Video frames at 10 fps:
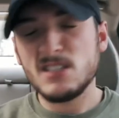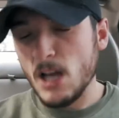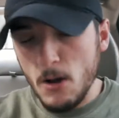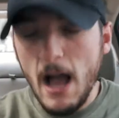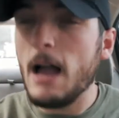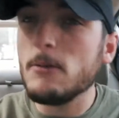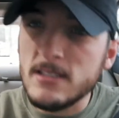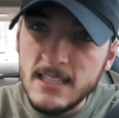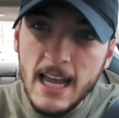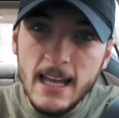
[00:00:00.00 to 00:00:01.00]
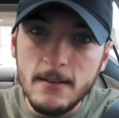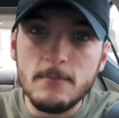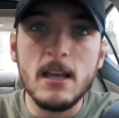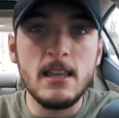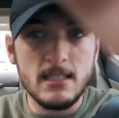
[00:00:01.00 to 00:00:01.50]
So I will say it,
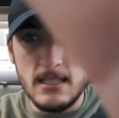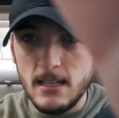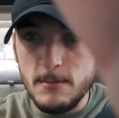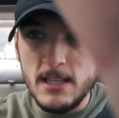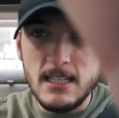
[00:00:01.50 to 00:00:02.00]
and this is gonna be the